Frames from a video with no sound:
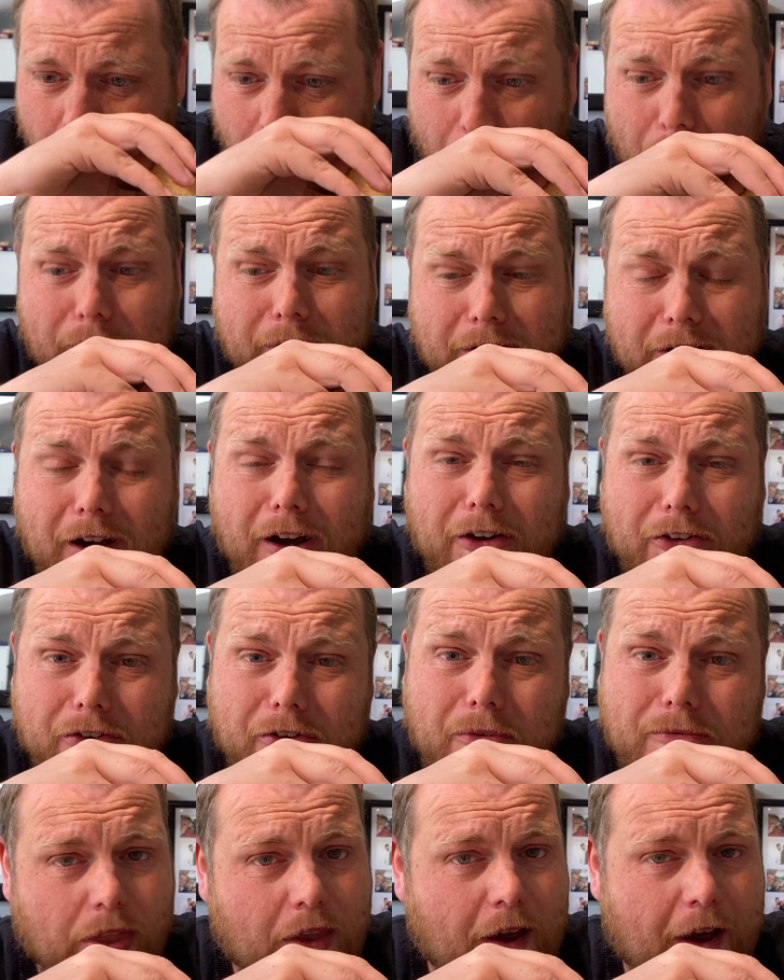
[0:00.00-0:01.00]
Oh my god.
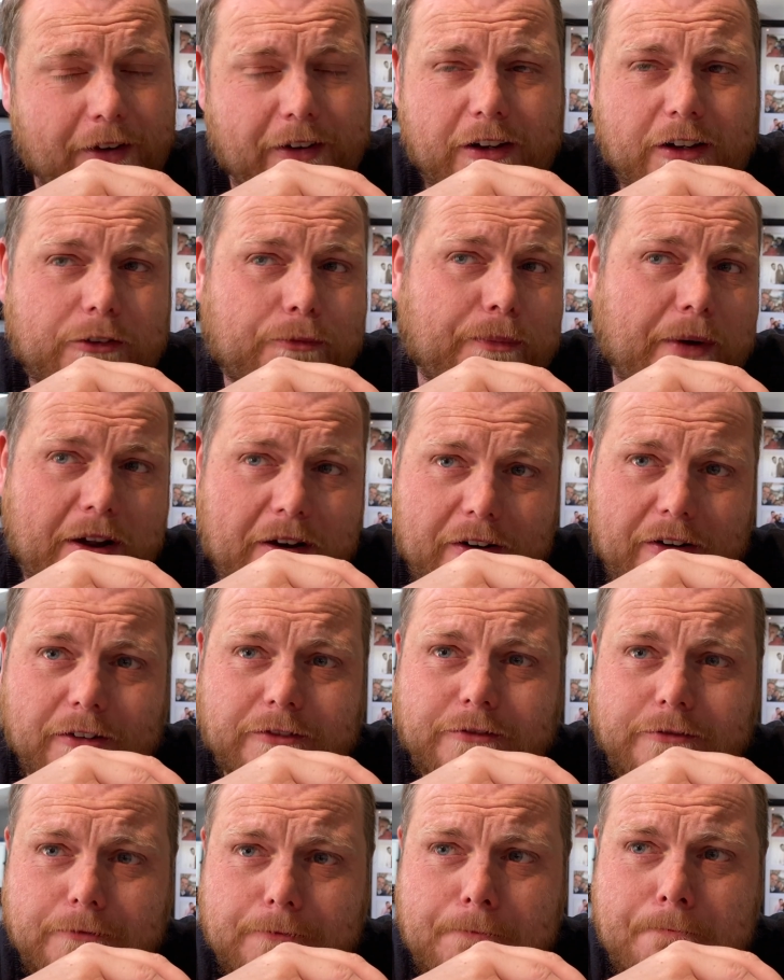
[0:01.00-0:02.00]
I think that's better
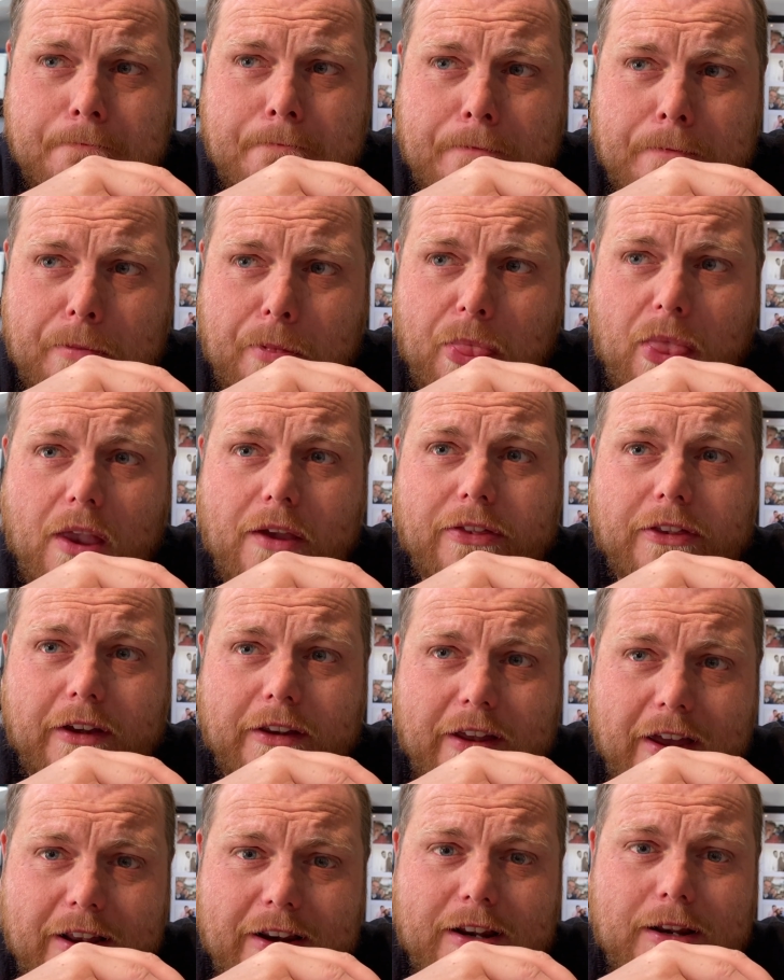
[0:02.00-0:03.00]

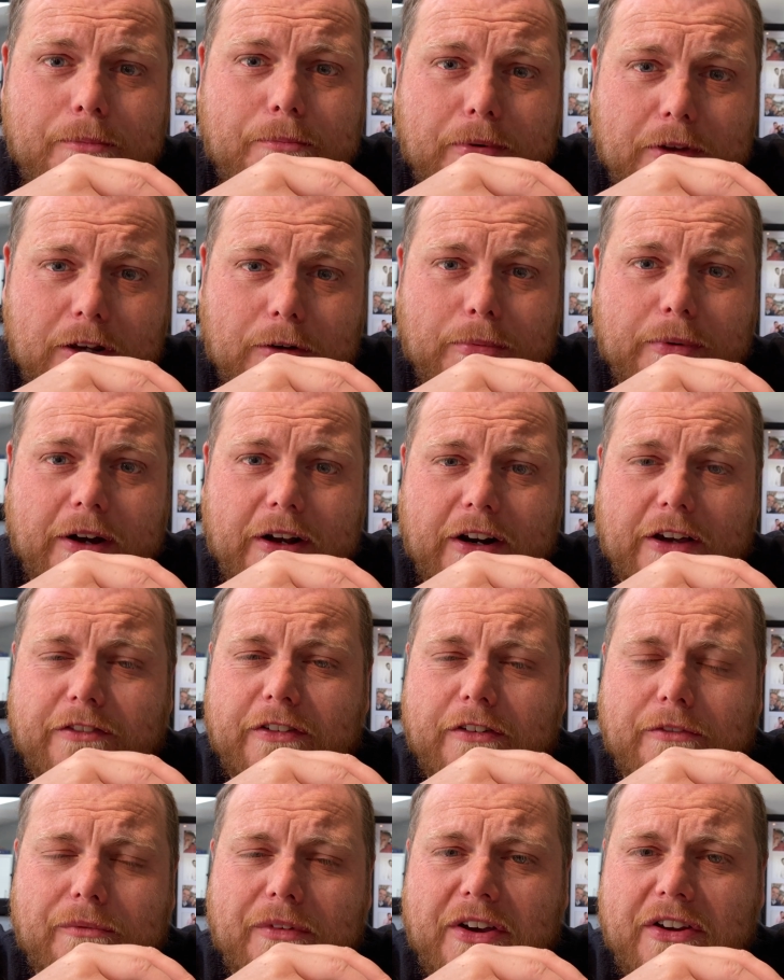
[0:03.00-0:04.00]
than any bit of bread I've
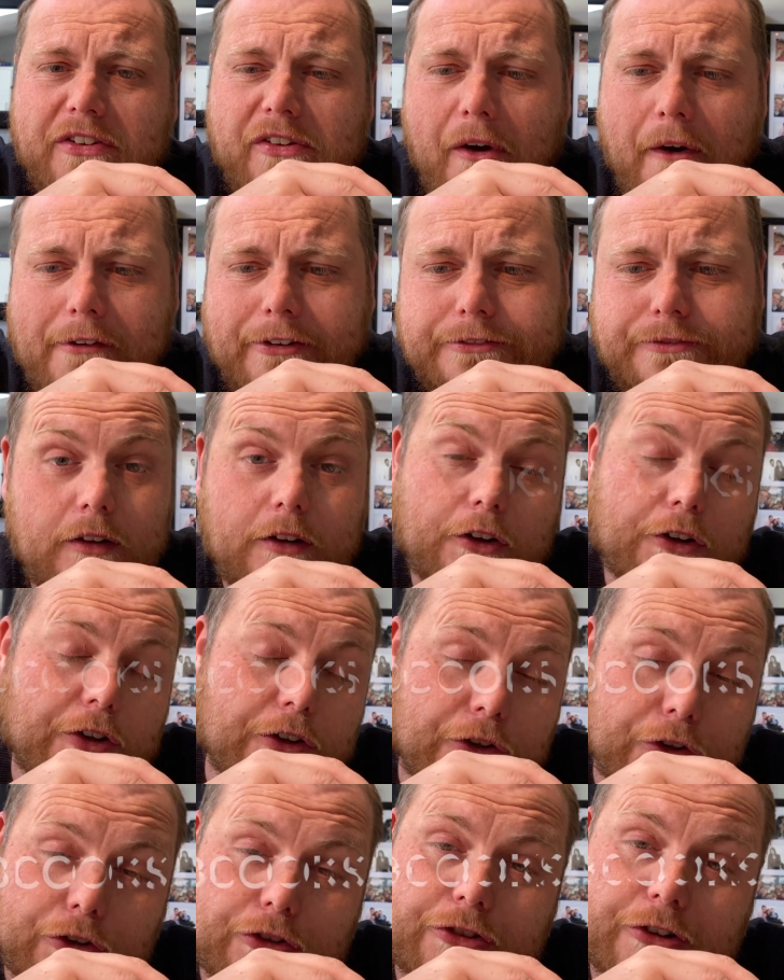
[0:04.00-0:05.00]
ever made. Look,
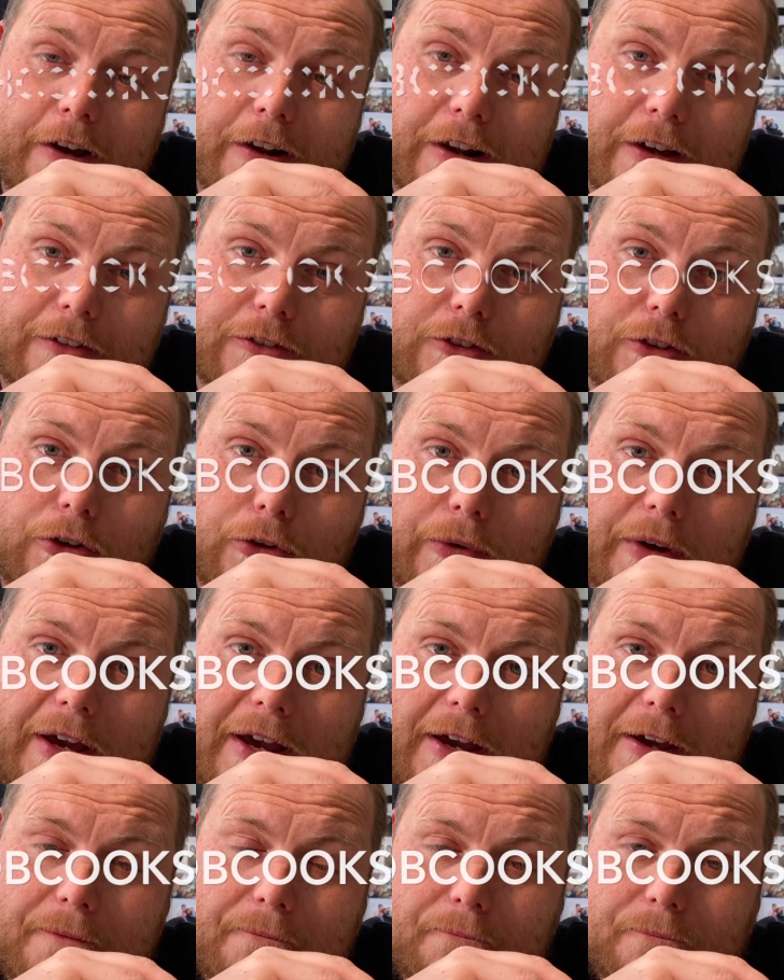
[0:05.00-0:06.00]
another shout out to
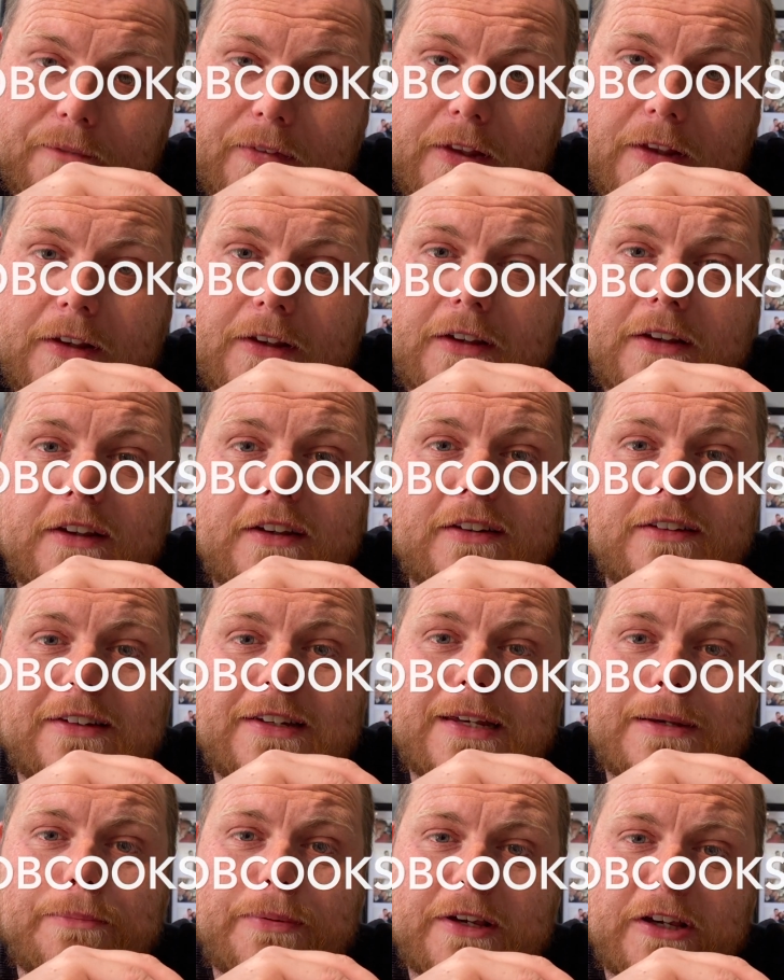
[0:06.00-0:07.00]

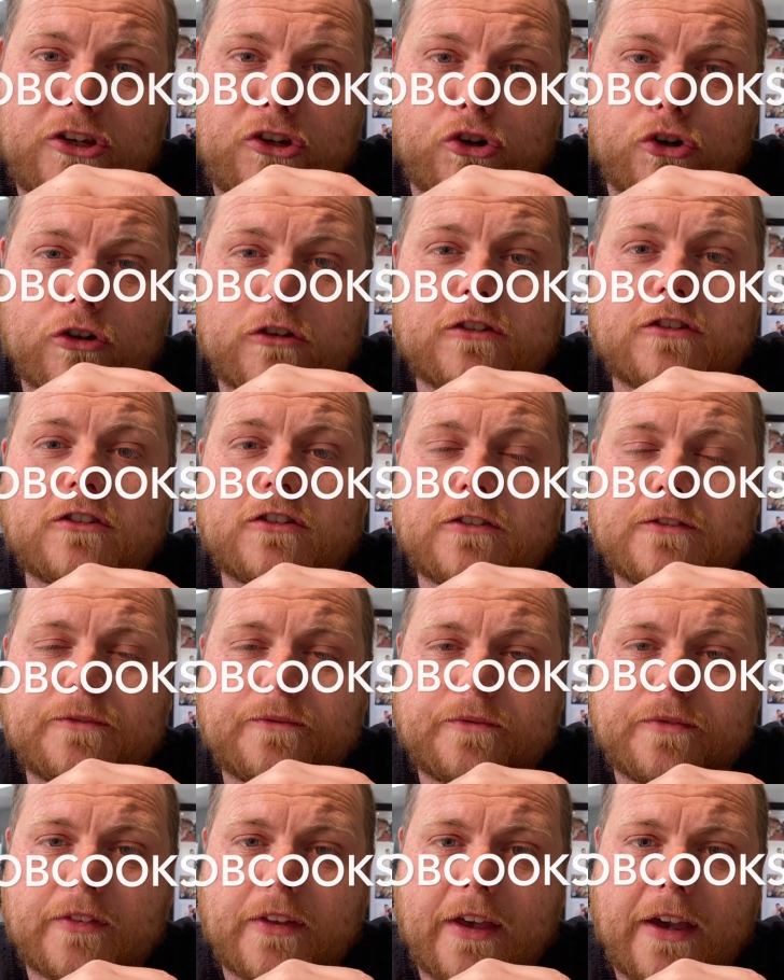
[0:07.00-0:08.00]
DB Cooks.
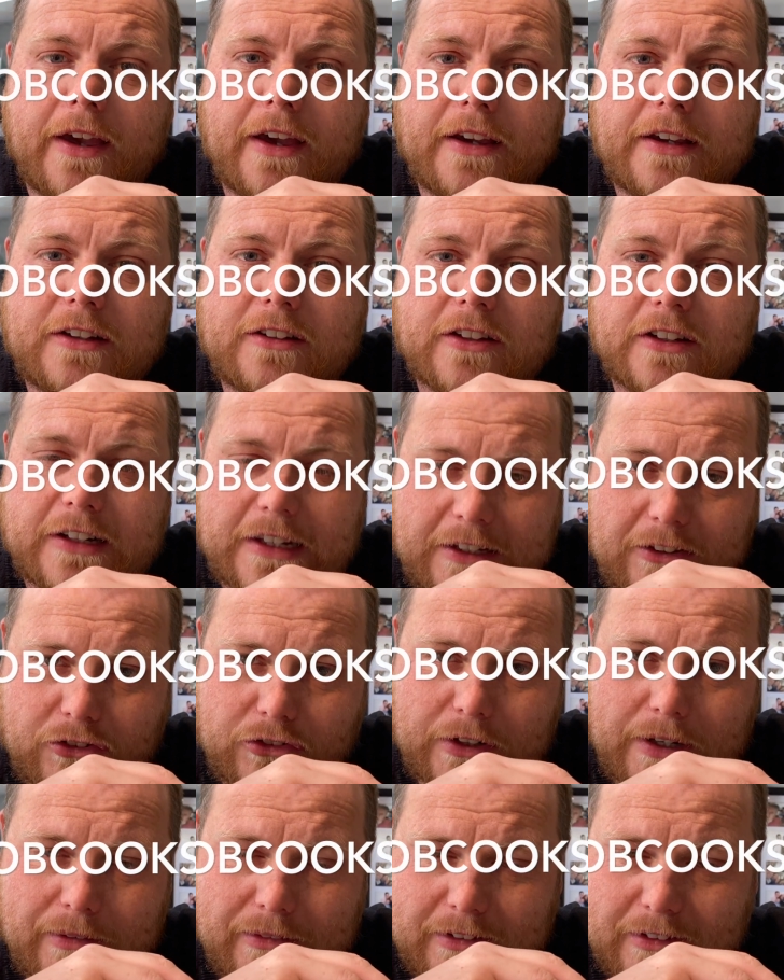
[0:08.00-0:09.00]
He's on
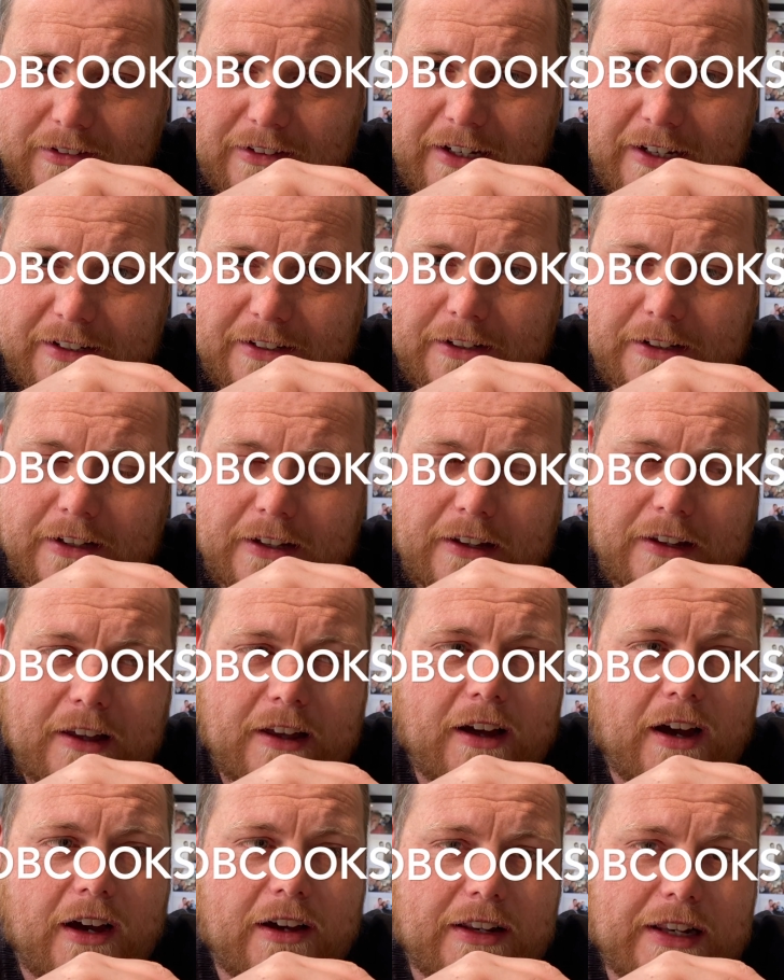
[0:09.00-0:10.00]
Instagram, as I said.
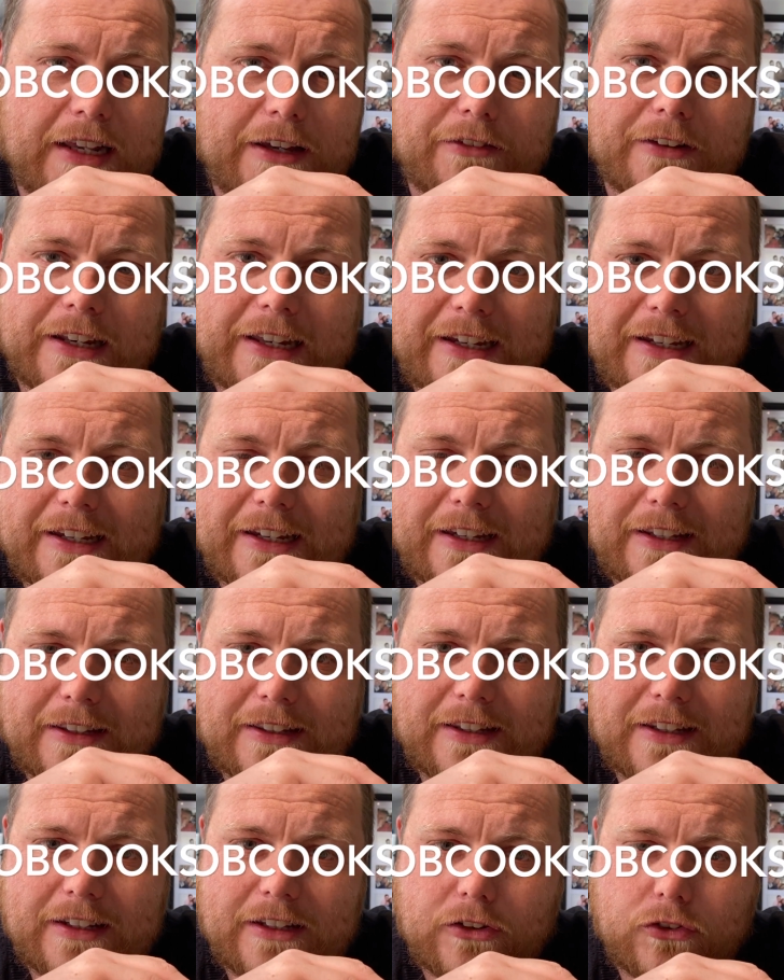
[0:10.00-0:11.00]
I'll leave a link in
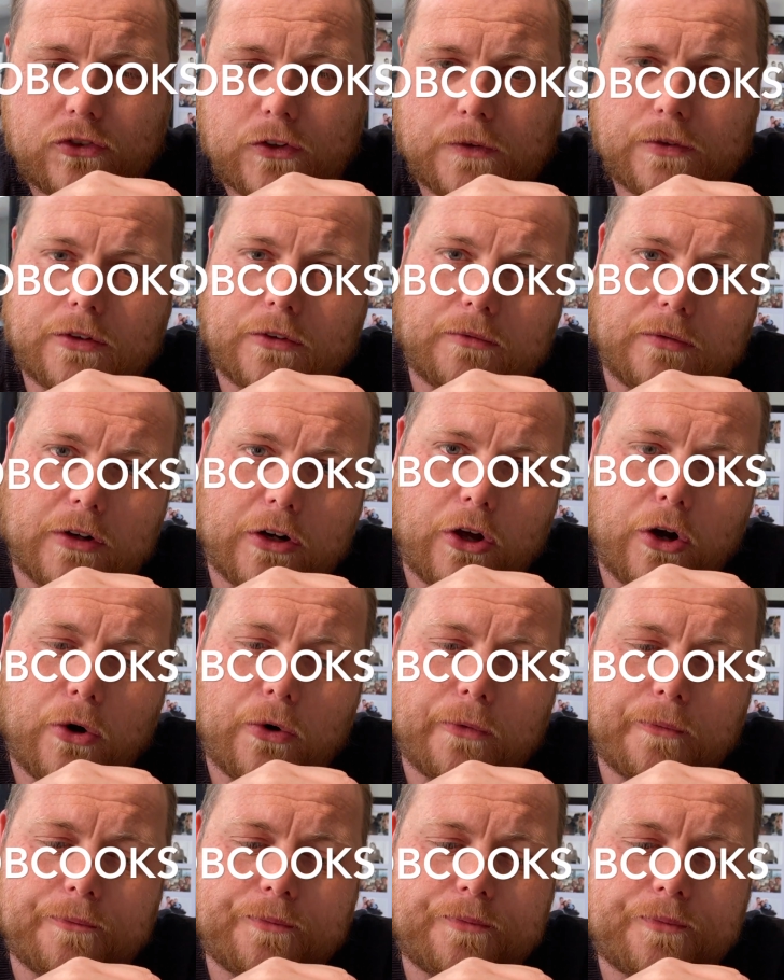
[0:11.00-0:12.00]
the description
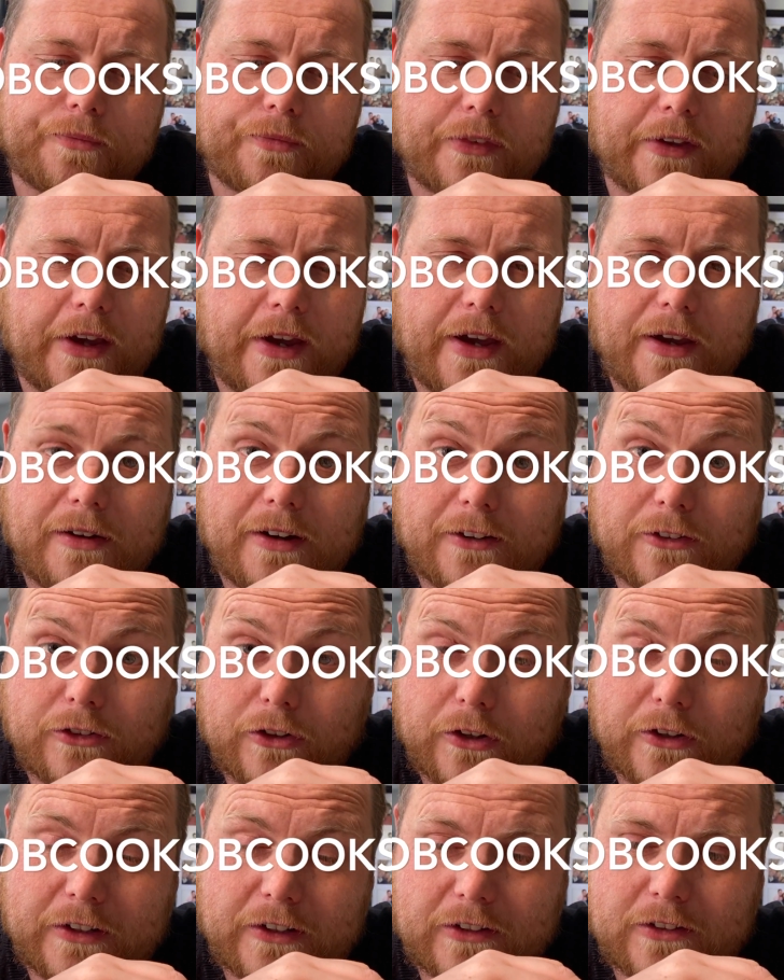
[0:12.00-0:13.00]
below. I
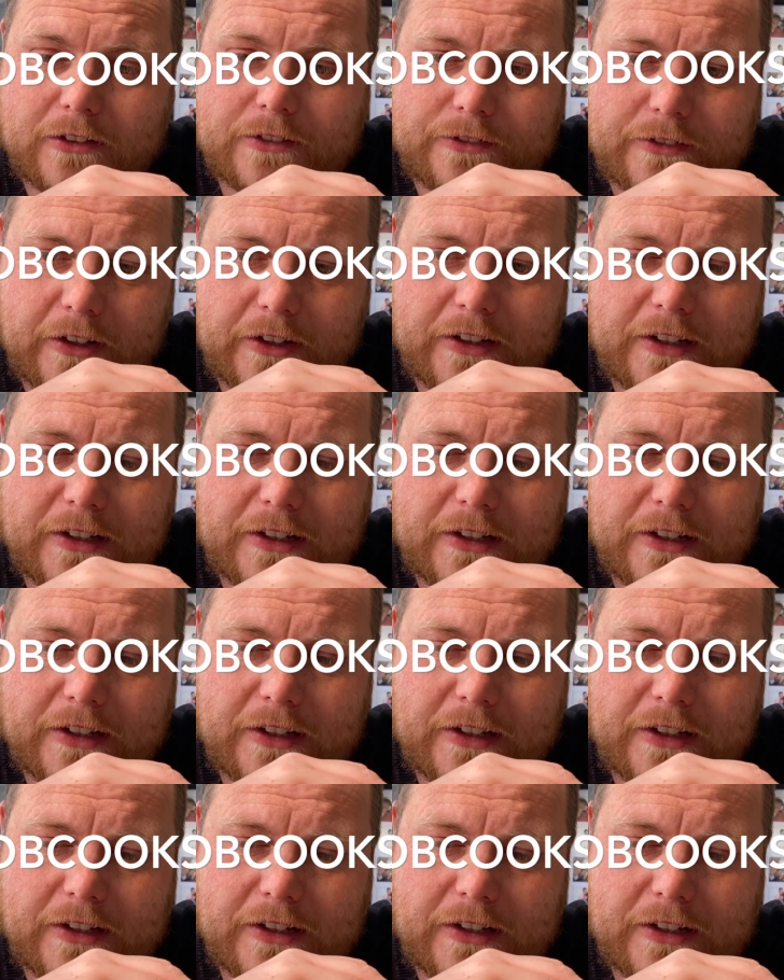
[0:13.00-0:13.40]
saw this on